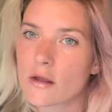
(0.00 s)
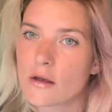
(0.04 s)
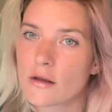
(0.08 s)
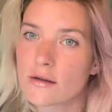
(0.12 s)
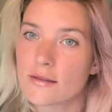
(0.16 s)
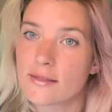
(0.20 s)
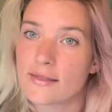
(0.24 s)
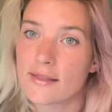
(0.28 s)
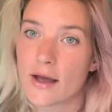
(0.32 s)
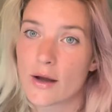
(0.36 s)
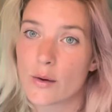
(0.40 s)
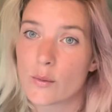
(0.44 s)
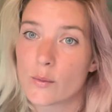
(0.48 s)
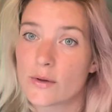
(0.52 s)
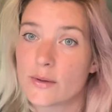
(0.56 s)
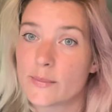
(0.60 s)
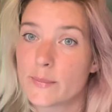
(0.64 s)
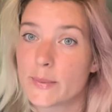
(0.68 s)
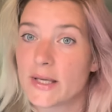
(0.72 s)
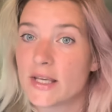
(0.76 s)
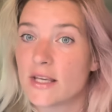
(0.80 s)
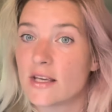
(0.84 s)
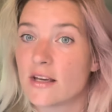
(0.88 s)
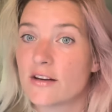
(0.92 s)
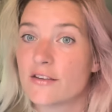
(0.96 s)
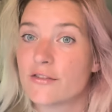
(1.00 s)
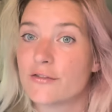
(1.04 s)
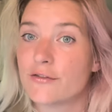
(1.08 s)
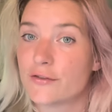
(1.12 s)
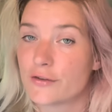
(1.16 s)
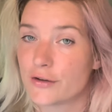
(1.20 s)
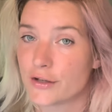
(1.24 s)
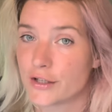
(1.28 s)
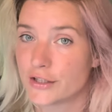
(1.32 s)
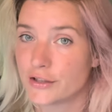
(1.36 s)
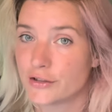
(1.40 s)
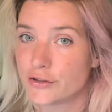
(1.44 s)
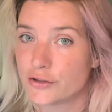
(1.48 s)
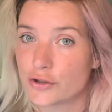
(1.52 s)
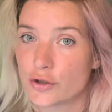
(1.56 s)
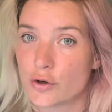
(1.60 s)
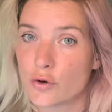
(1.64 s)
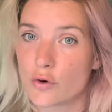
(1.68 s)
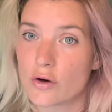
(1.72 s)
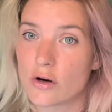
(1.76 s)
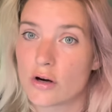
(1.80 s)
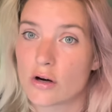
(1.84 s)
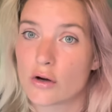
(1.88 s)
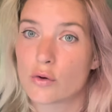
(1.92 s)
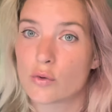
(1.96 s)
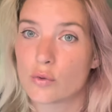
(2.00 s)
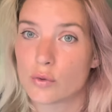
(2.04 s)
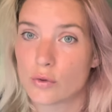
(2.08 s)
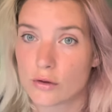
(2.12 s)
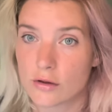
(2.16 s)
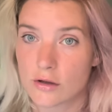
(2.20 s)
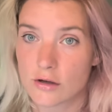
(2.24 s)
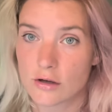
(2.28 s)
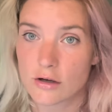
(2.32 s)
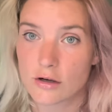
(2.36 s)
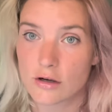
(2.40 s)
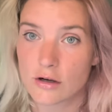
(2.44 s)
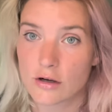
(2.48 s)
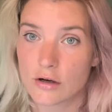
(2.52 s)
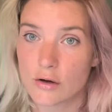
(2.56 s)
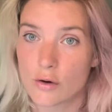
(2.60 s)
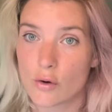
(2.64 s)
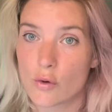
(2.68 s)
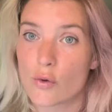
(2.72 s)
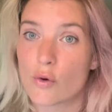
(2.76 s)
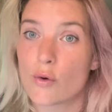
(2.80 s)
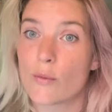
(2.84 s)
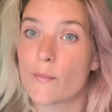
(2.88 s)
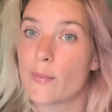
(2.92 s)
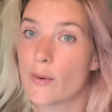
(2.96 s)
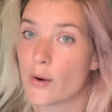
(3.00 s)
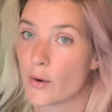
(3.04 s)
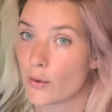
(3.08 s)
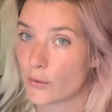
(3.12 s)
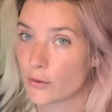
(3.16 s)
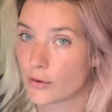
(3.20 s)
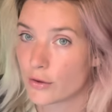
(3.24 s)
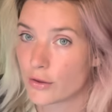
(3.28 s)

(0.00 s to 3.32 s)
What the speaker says: That would be a fridge or a cooler or both.